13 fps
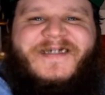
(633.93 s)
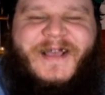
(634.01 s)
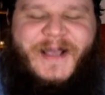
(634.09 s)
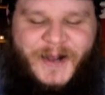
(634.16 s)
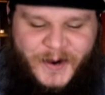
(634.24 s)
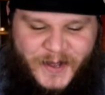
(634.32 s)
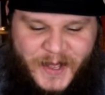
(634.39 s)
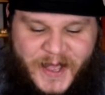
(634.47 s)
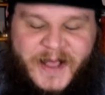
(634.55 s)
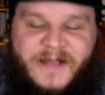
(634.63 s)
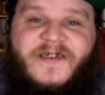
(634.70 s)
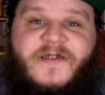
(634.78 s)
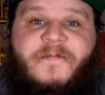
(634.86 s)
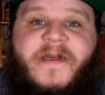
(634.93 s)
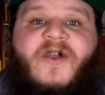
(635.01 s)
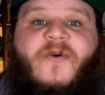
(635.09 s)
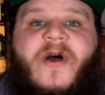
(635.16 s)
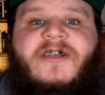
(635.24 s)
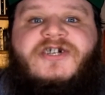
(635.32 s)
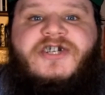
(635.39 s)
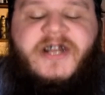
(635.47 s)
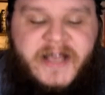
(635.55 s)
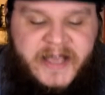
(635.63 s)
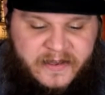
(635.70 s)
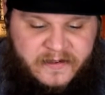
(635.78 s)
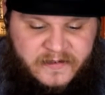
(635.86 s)
there. So the big question
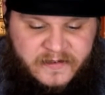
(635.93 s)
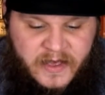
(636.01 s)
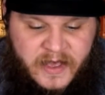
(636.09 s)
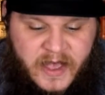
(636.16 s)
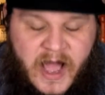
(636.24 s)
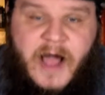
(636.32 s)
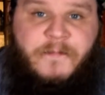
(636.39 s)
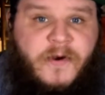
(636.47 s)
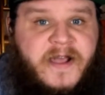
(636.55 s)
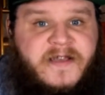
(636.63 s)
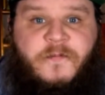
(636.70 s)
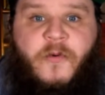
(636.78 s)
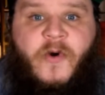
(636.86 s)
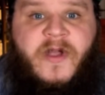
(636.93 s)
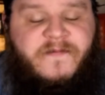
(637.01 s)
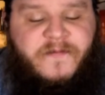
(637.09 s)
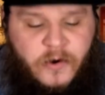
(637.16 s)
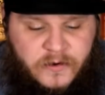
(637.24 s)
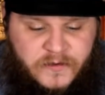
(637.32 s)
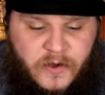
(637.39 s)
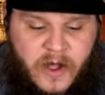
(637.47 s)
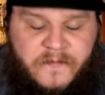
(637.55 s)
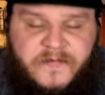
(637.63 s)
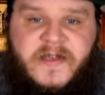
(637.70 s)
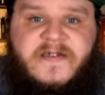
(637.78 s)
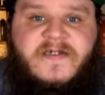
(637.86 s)
is, price point first off.
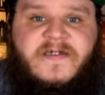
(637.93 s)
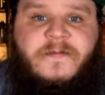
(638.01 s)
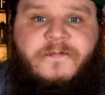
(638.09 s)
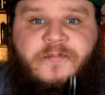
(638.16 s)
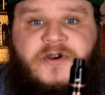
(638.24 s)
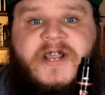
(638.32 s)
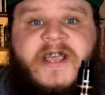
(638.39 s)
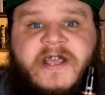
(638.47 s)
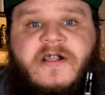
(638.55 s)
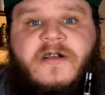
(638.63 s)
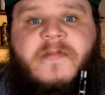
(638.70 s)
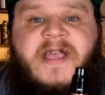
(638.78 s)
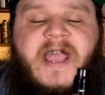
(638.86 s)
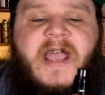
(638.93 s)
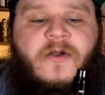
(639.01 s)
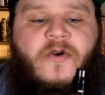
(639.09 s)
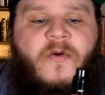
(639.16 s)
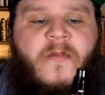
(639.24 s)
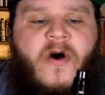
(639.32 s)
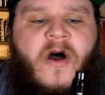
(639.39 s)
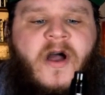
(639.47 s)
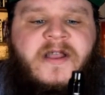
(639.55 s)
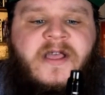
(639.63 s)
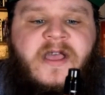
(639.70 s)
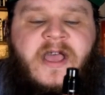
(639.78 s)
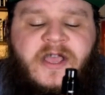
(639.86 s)
This particular mechanical mod,
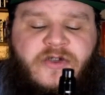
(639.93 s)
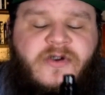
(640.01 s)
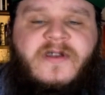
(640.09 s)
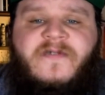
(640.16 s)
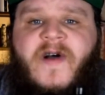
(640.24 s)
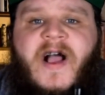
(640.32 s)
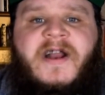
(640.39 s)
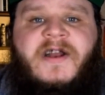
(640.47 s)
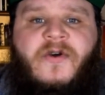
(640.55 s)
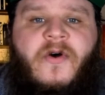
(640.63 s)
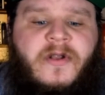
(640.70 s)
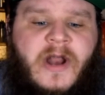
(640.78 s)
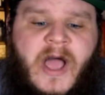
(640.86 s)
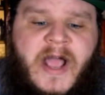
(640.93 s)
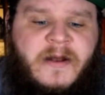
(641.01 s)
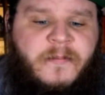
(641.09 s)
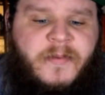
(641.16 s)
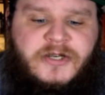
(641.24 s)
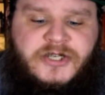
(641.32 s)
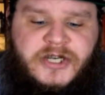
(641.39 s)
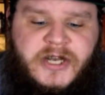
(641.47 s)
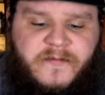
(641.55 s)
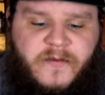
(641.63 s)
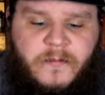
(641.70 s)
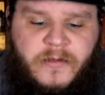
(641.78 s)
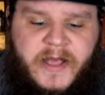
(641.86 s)
you can find it online a bunch of
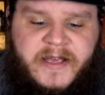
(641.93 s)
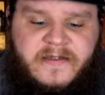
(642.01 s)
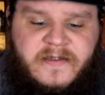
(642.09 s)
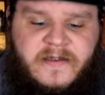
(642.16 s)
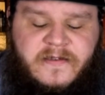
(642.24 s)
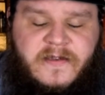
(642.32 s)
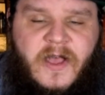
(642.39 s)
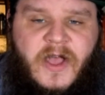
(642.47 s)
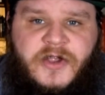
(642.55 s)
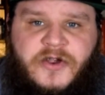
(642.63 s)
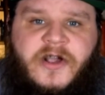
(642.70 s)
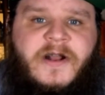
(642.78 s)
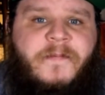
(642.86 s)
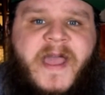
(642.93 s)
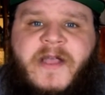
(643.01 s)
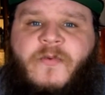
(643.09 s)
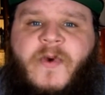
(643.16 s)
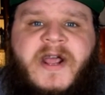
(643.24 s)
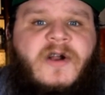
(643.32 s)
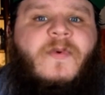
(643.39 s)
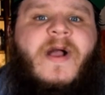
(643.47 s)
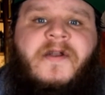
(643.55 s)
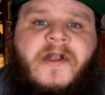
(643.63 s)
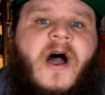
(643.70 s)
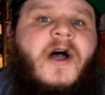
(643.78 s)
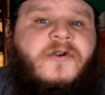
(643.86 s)
different places. You're going to pay right around
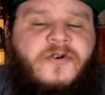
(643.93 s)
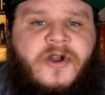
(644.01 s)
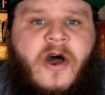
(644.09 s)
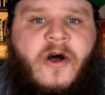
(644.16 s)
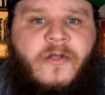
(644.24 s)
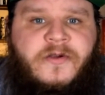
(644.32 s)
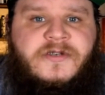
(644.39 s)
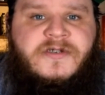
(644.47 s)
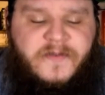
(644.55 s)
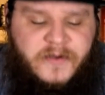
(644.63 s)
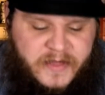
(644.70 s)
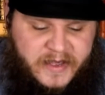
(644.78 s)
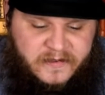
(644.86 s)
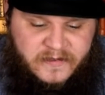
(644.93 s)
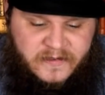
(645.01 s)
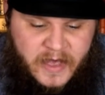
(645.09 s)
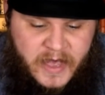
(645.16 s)
$100 for this.